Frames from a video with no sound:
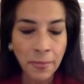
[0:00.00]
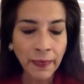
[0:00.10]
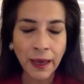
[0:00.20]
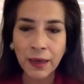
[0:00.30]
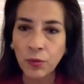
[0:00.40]

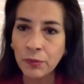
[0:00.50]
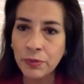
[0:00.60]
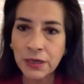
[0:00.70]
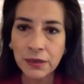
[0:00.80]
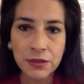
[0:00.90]
I have one
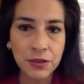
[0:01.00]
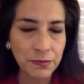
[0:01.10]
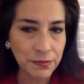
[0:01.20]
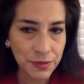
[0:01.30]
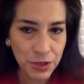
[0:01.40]
particular
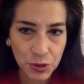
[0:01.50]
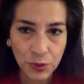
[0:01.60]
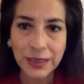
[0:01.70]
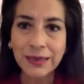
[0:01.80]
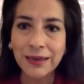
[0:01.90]

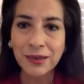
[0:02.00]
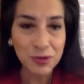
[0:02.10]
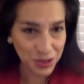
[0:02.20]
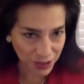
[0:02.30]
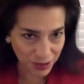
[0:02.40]
student
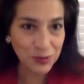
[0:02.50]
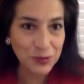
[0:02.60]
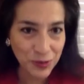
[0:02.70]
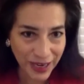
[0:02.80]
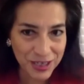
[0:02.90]
who
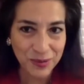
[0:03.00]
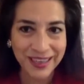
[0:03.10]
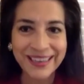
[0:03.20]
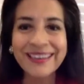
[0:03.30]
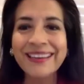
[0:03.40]

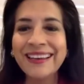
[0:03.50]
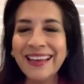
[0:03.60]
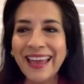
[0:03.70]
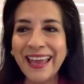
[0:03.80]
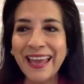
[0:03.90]
graduated,
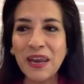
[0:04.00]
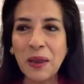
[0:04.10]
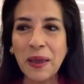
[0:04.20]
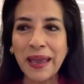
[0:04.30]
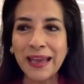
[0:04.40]
and
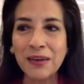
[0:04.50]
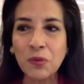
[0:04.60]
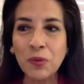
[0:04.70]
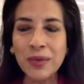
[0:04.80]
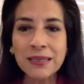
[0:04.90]

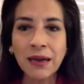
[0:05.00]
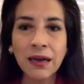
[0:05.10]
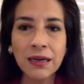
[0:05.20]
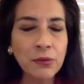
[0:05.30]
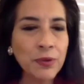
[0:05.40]
we
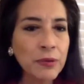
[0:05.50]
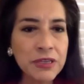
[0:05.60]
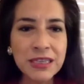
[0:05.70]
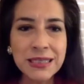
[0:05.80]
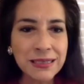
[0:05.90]
talked, and we were
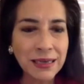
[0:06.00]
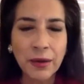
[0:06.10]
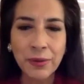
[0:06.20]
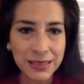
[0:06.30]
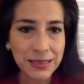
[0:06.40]
just, and I
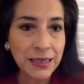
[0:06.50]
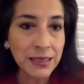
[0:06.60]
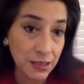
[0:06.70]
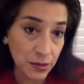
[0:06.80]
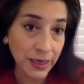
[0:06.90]
want to say this
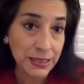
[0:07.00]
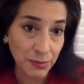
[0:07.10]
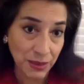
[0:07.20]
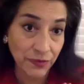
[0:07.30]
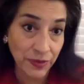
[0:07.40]
because you asked
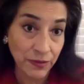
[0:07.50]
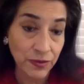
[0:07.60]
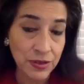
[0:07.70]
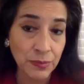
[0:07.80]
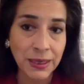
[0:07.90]
me if
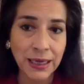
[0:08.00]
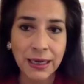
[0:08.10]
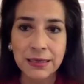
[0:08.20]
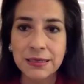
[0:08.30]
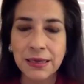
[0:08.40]
there's something I'd
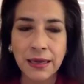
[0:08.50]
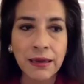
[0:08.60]
like to say.